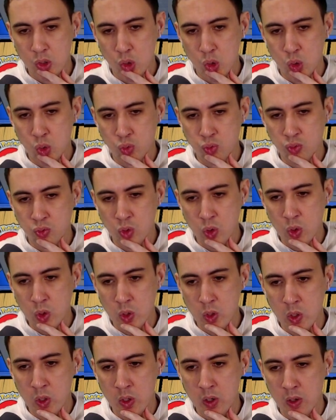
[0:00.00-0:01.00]

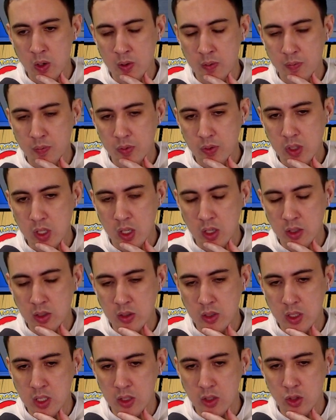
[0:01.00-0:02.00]
Draw, you know,
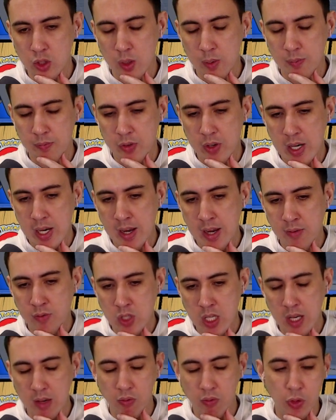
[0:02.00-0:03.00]
look at the top 5,
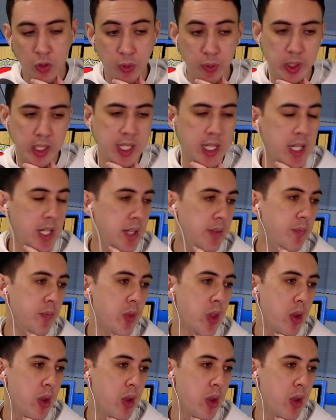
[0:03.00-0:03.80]
take 3.